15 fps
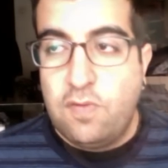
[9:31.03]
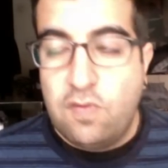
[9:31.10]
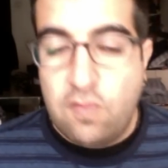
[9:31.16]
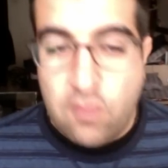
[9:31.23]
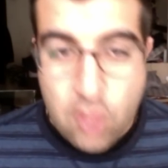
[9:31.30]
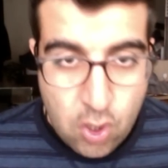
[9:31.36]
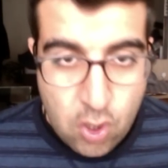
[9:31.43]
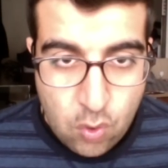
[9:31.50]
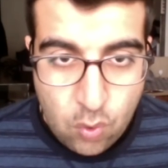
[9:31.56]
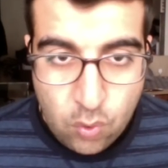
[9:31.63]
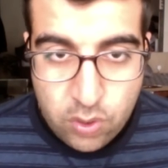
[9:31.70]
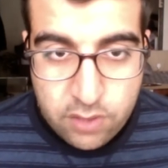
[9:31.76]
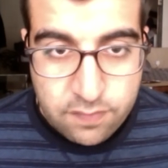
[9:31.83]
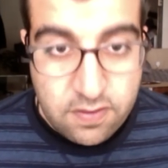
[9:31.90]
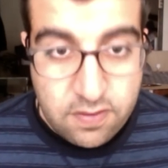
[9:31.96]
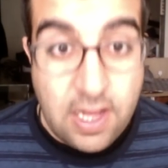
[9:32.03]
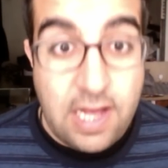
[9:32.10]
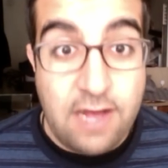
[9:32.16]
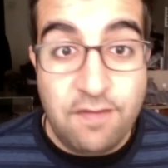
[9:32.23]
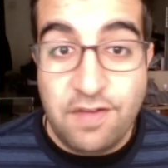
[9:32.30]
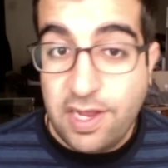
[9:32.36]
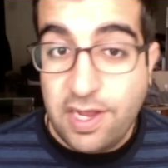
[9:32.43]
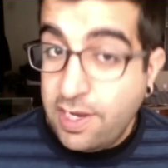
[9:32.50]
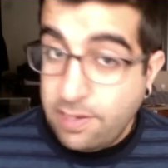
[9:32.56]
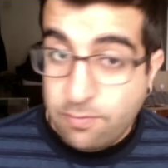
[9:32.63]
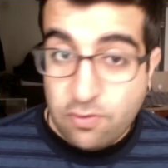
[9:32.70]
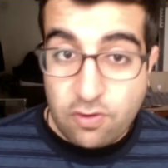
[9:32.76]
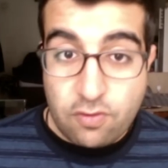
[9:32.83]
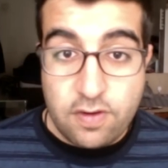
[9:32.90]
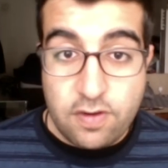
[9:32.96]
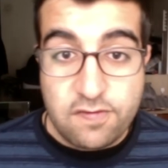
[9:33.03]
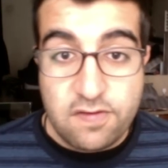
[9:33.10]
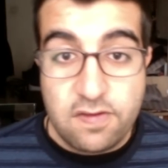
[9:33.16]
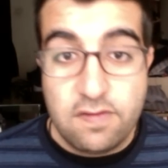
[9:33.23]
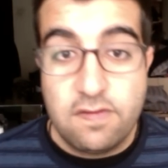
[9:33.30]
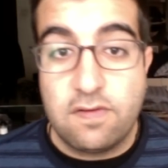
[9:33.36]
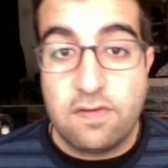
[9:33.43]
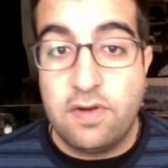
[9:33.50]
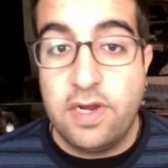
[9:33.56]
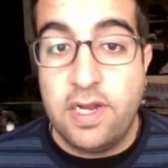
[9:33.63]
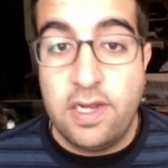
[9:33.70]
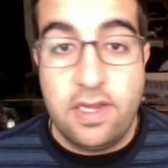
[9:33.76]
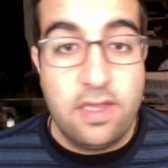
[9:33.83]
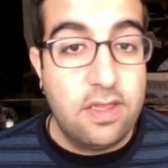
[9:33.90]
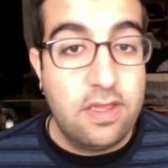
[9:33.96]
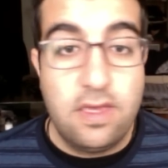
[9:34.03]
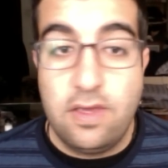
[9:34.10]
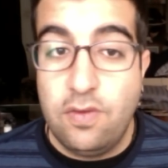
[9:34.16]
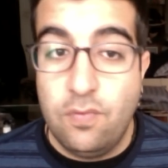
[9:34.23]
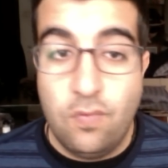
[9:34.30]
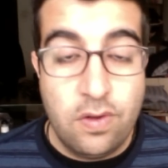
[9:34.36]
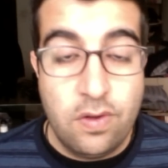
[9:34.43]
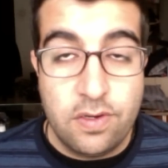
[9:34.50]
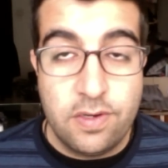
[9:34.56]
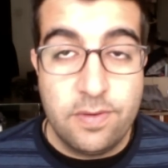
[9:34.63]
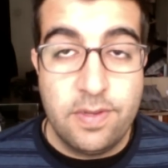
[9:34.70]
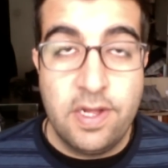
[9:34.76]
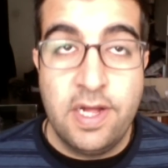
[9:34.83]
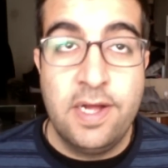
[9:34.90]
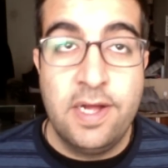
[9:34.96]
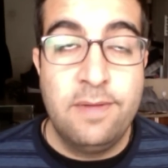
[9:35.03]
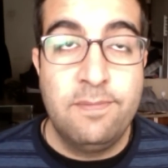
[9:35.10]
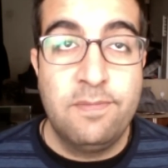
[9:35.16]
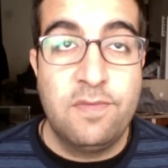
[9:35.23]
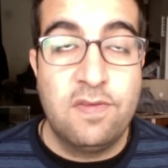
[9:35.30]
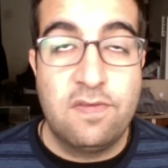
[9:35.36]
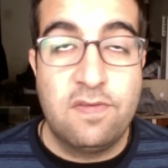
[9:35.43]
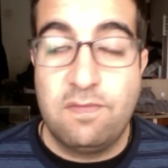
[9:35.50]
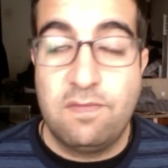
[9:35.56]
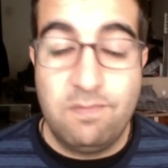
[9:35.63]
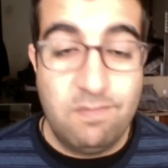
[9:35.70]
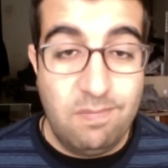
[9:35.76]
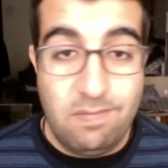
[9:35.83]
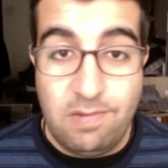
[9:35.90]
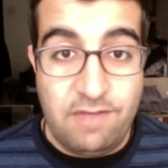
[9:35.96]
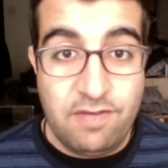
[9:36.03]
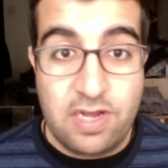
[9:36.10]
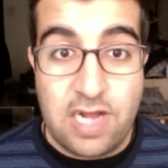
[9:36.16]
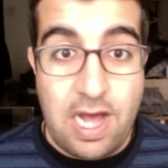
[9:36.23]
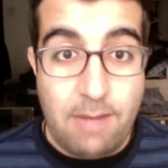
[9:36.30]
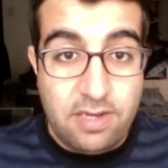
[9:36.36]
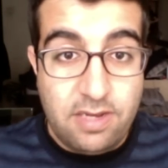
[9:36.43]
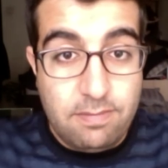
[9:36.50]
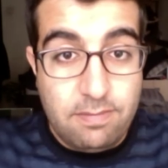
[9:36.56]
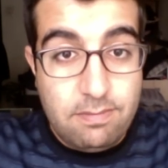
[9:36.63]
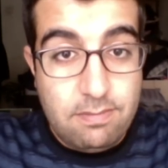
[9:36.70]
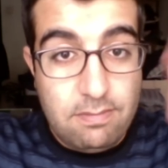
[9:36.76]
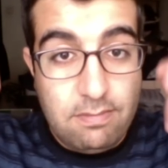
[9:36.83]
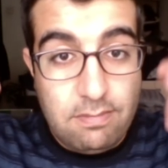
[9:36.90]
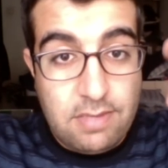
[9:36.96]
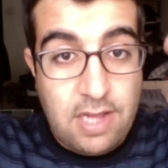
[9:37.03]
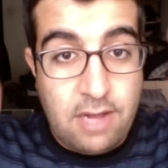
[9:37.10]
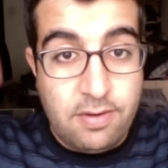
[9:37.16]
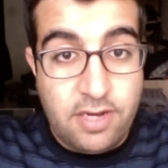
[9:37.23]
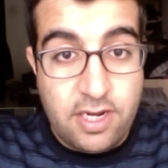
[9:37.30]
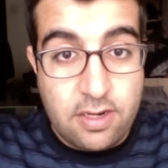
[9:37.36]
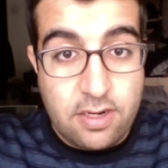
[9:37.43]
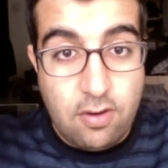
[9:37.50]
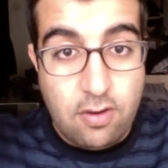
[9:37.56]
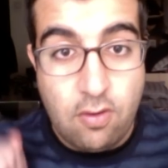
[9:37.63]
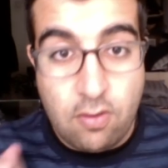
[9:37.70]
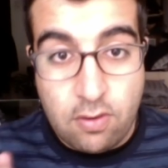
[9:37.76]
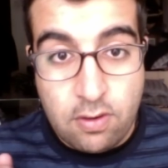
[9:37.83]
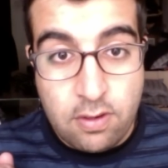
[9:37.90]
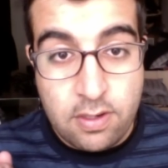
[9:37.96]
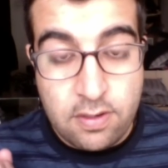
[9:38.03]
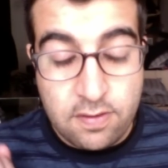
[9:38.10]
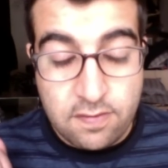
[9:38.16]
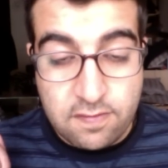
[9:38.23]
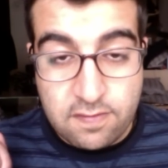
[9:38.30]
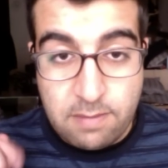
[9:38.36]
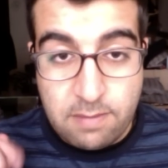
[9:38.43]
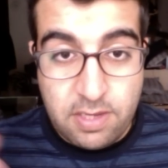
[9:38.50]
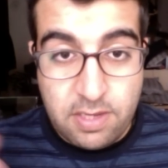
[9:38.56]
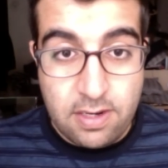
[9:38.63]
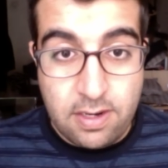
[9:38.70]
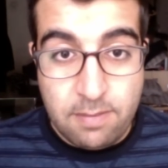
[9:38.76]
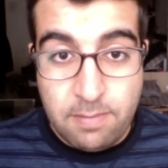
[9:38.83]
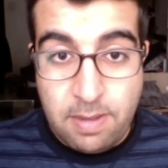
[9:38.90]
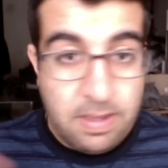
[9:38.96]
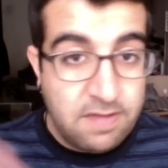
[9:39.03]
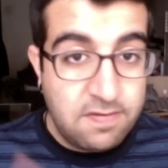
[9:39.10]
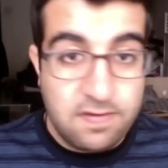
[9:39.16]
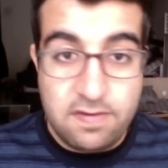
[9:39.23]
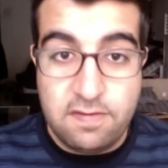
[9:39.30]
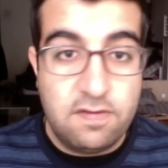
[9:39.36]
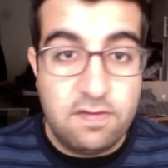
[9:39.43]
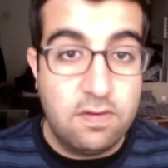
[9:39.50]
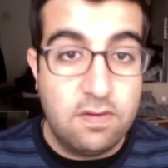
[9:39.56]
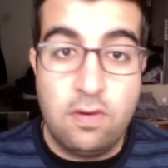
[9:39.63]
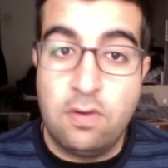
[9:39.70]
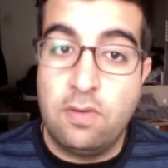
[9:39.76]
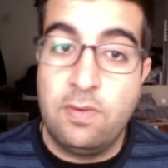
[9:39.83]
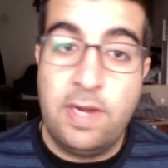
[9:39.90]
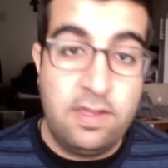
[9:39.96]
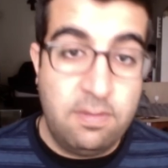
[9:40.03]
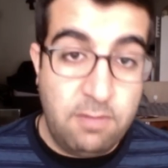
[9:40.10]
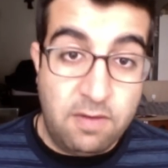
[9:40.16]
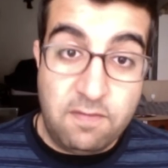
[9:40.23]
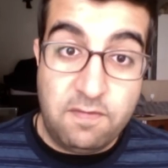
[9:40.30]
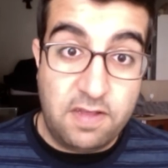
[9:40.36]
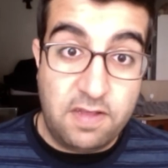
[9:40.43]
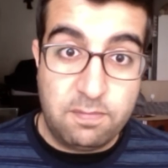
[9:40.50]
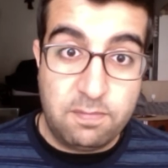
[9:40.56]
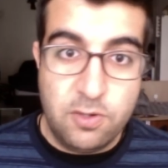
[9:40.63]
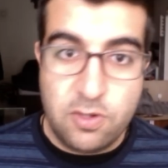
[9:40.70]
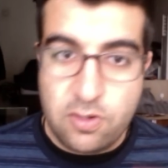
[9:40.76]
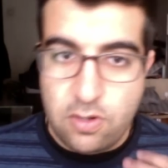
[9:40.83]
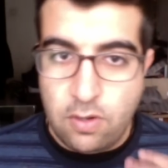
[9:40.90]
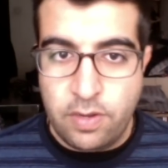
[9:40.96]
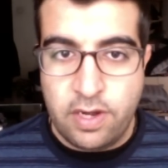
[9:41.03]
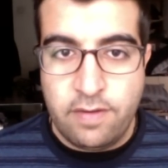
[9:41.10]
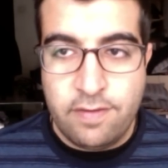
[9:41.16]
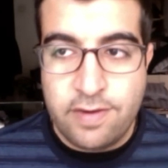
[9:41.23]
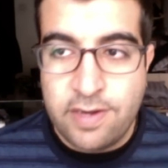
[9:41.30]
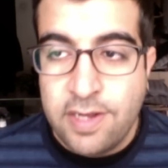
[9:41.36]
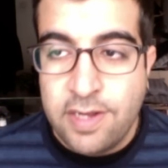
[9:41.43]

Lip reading: So, if you have any more questions or anything you want to, just leave a comment down here, or just send me a message, or write to me on Facebook or whatever.